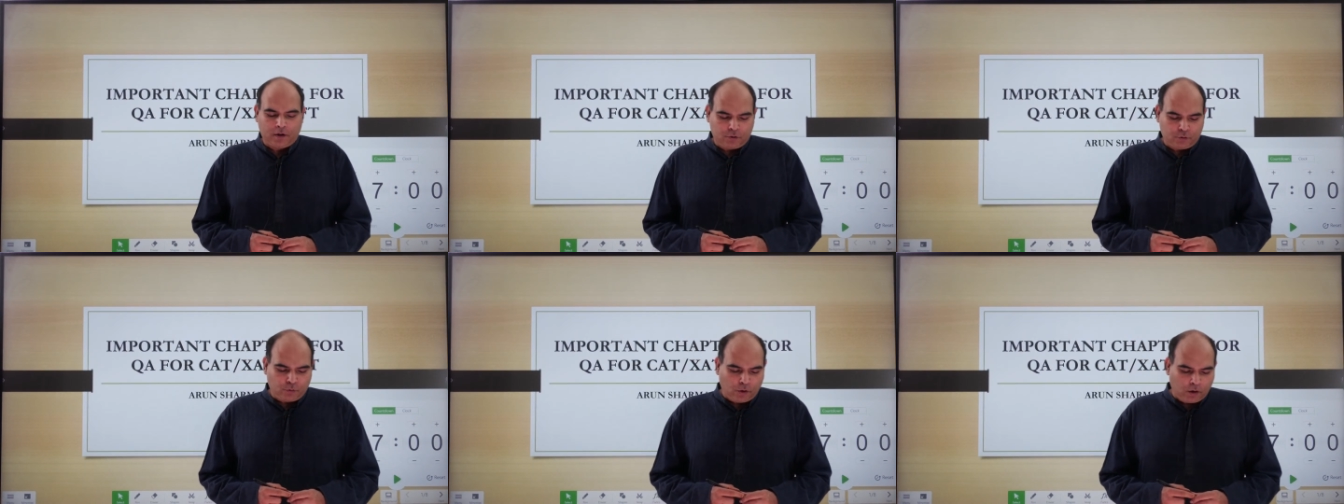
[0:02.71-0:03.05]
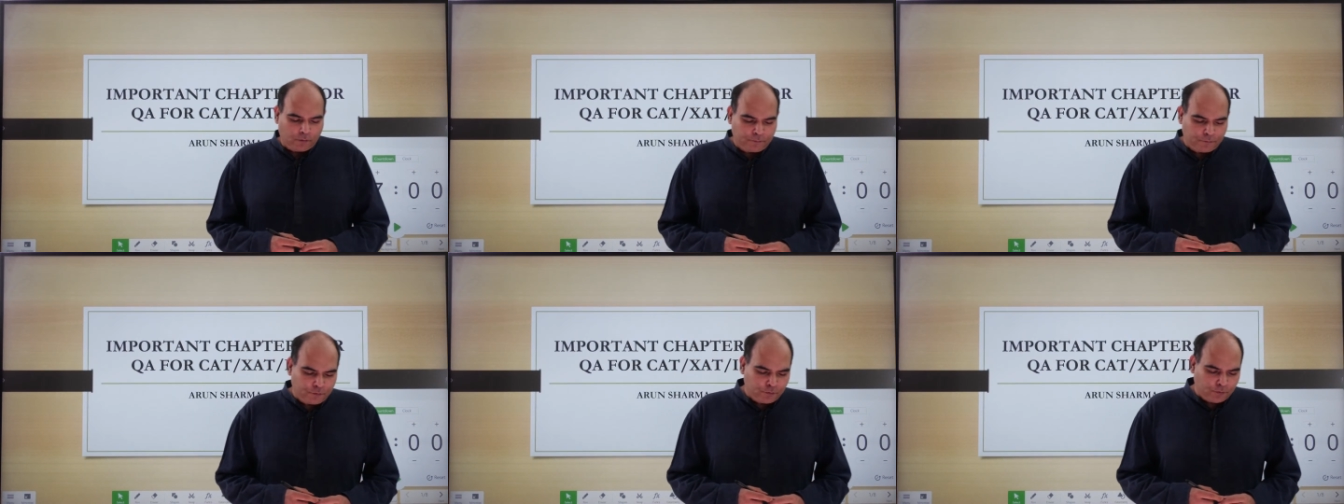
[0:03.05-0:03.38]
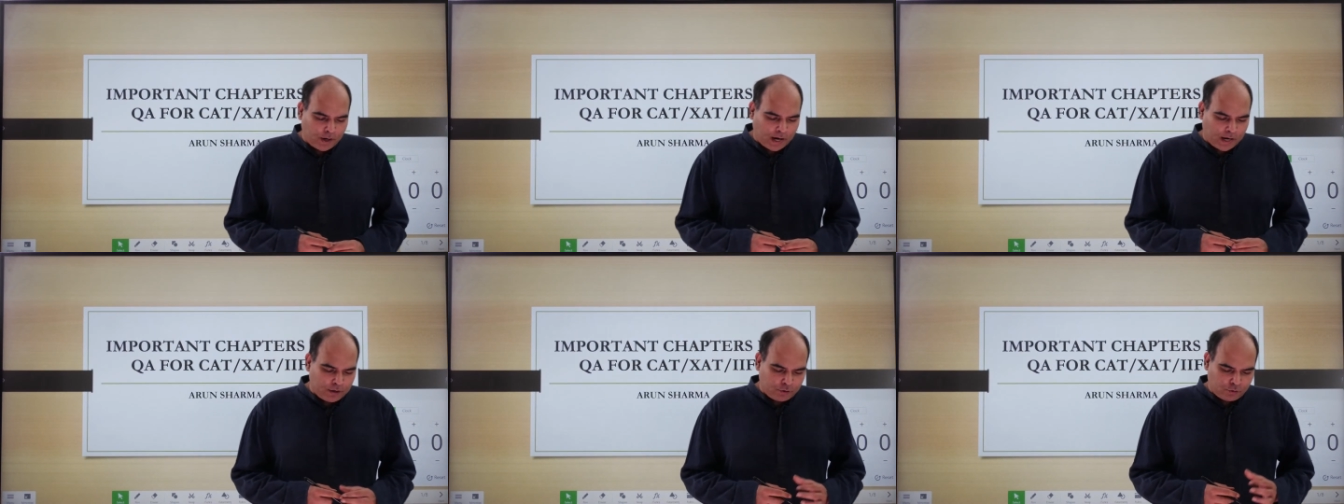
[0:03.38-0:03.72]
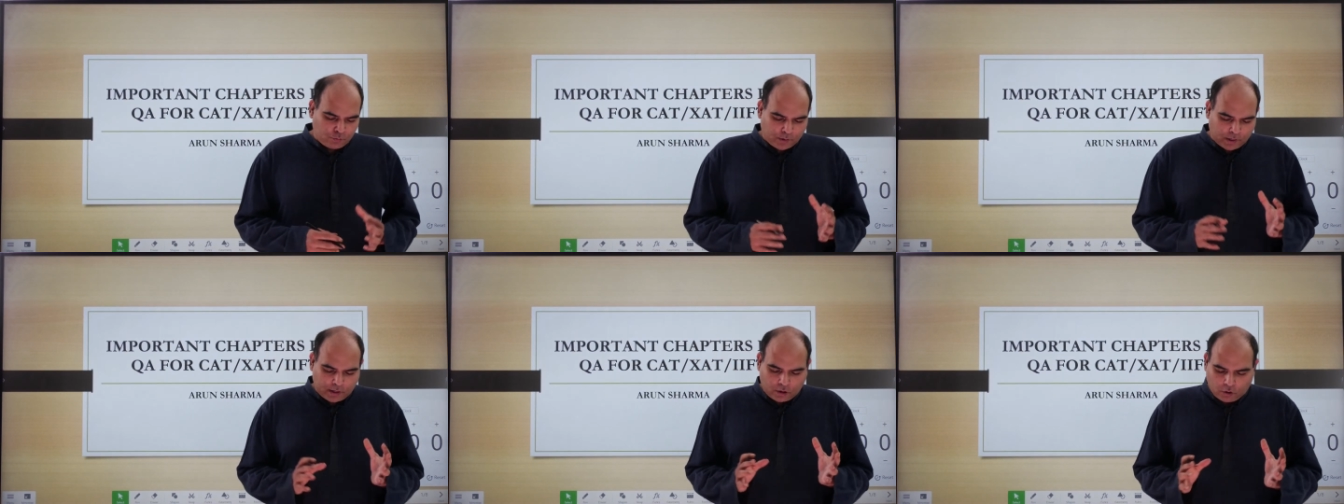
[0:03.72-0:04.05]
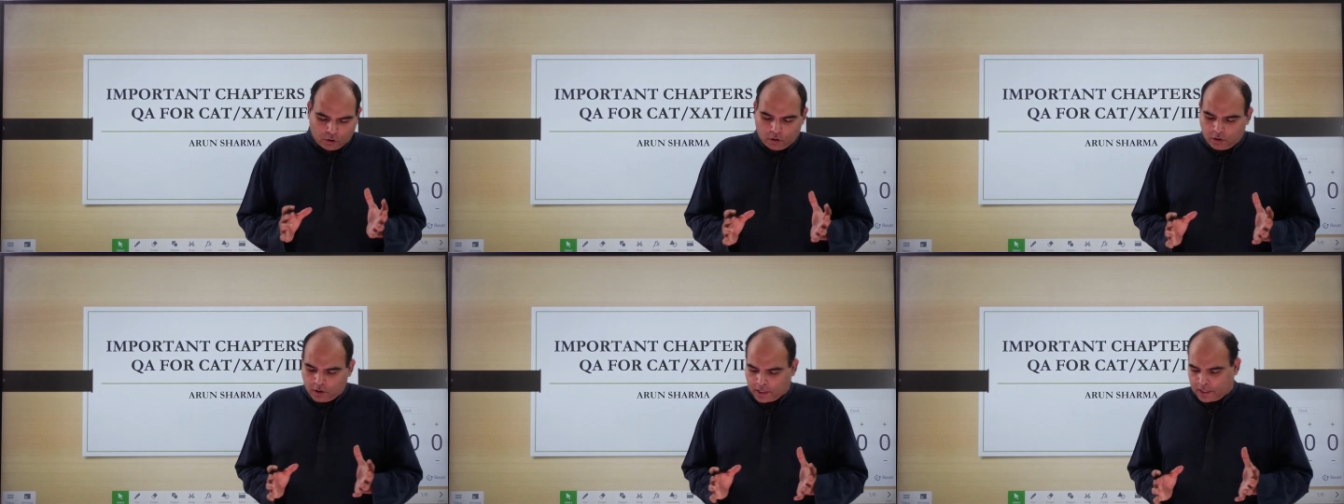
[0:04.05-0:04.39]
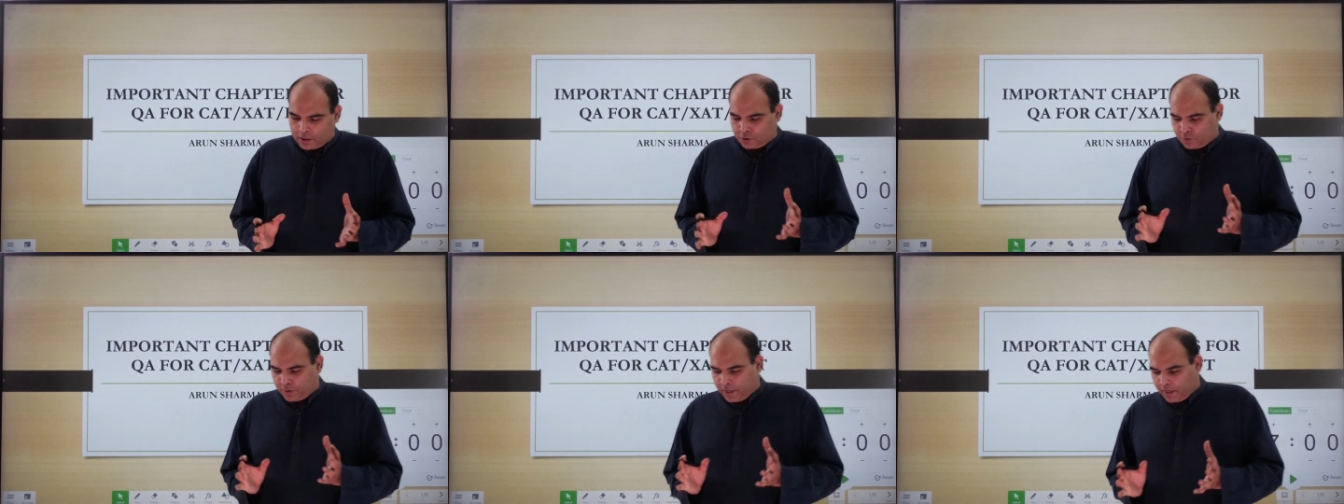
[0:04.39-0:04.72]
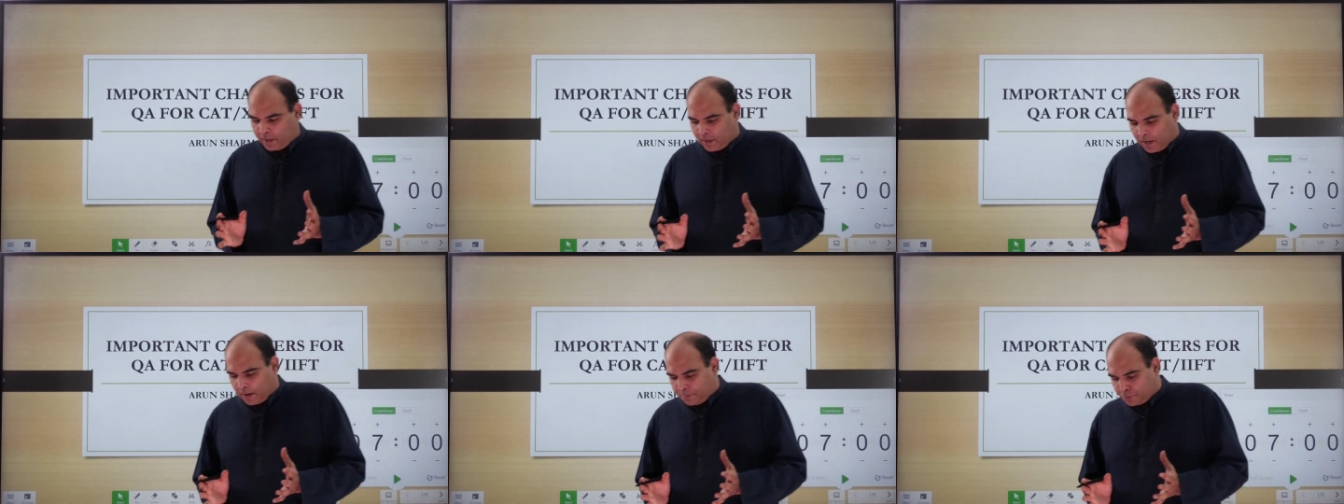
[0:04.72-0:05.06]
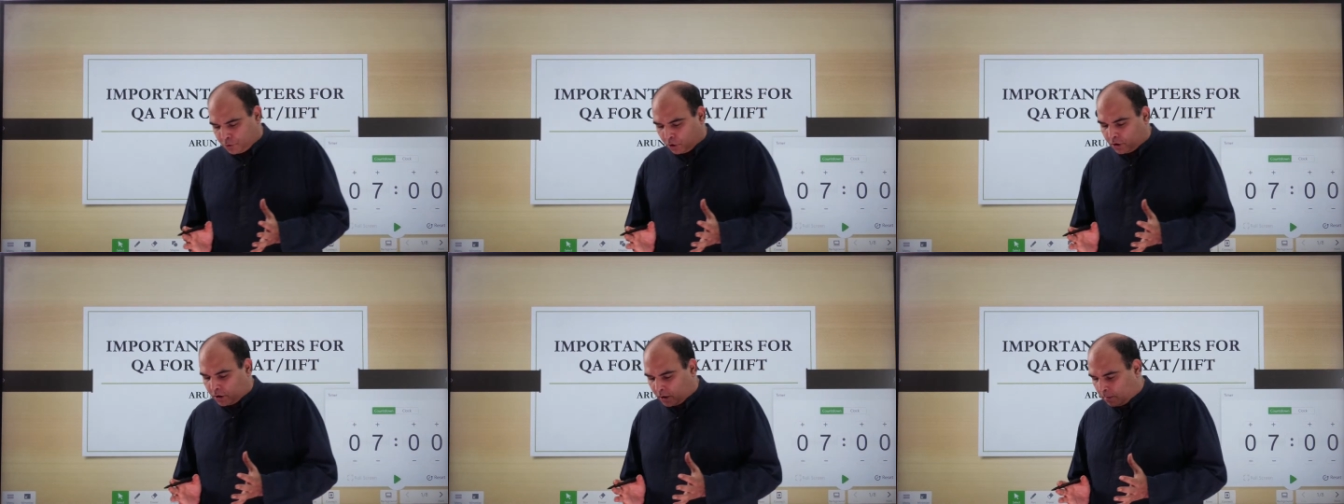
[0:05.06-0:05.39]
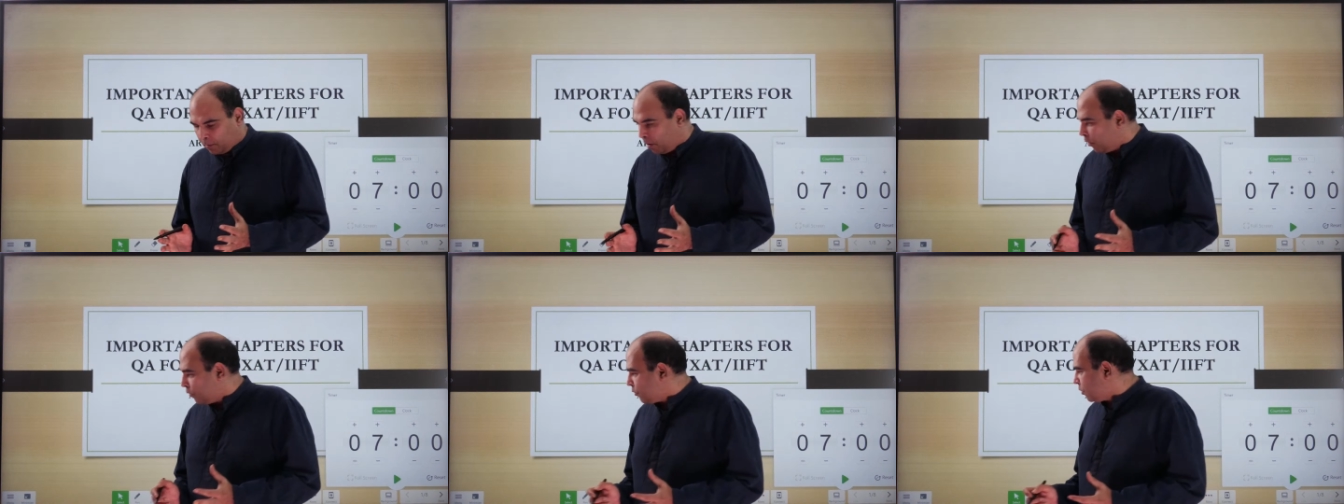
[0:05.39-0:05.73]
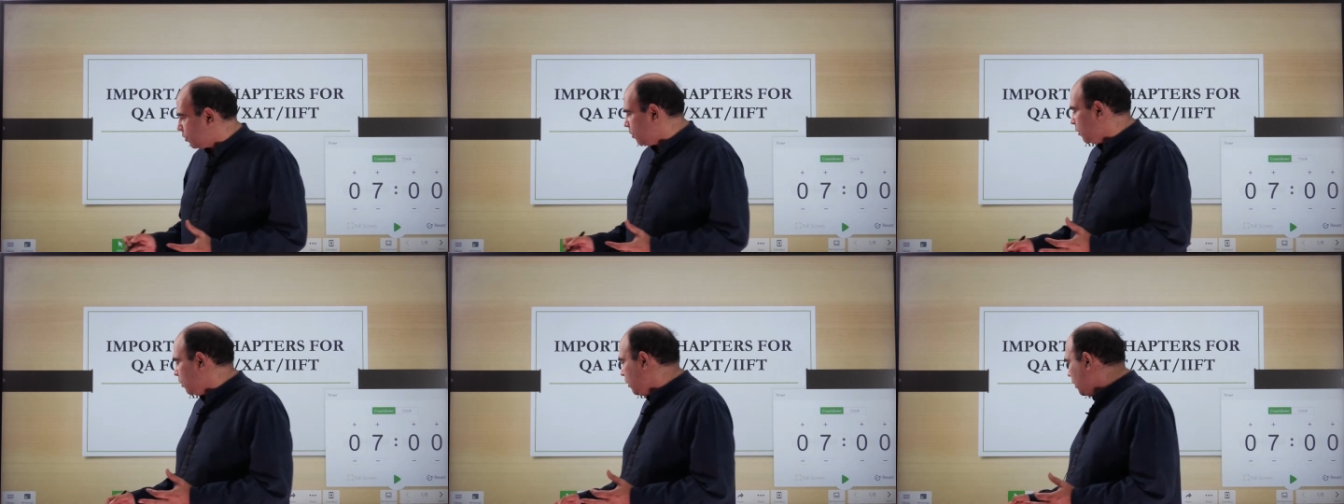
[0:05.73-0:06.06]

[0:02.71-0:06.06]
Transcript: to all of you and to one and all and today I am talking about